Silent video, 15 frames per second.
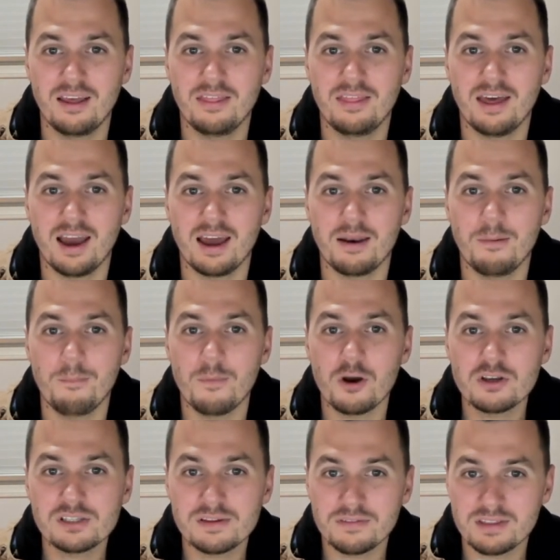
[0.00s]
that
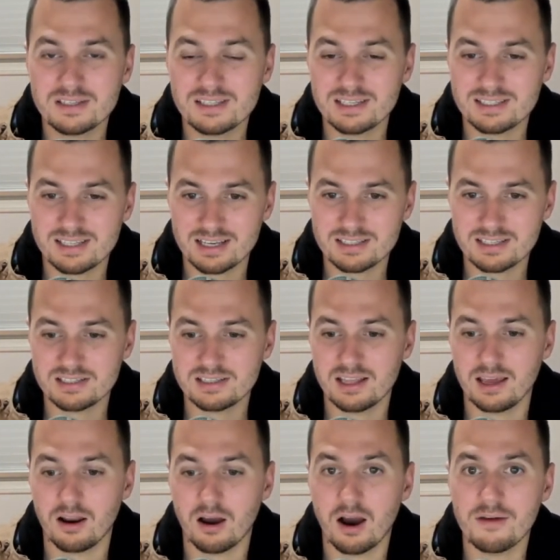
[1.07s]
most of the successes
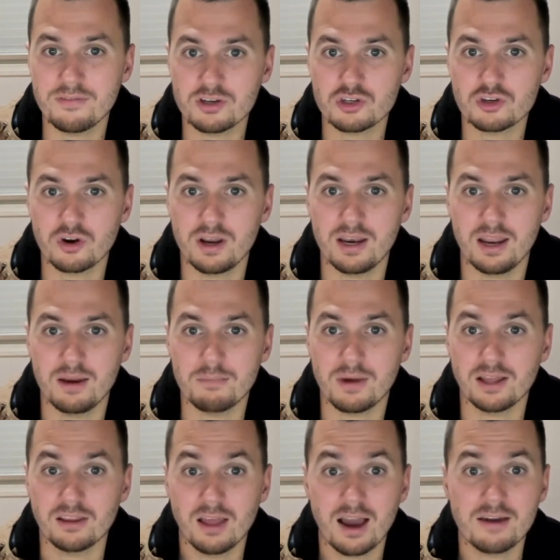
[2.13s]
that I've enjoyed in
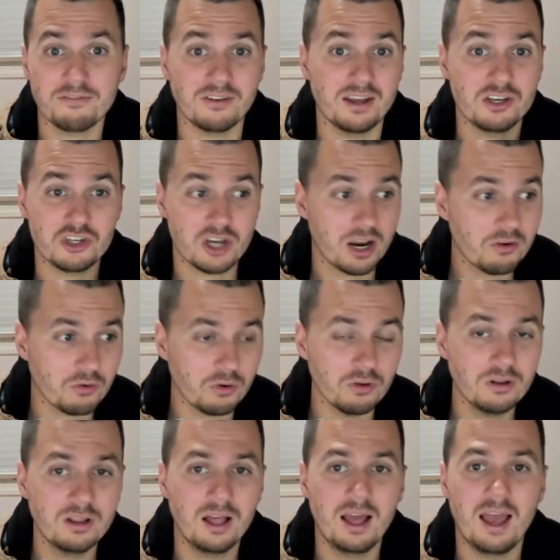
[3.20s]
my life in
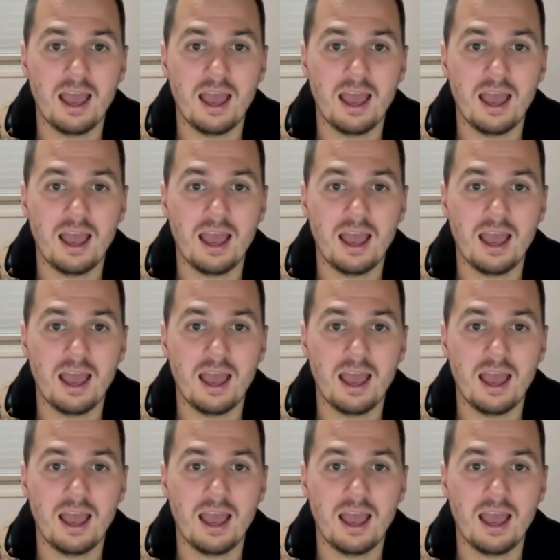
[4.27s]
general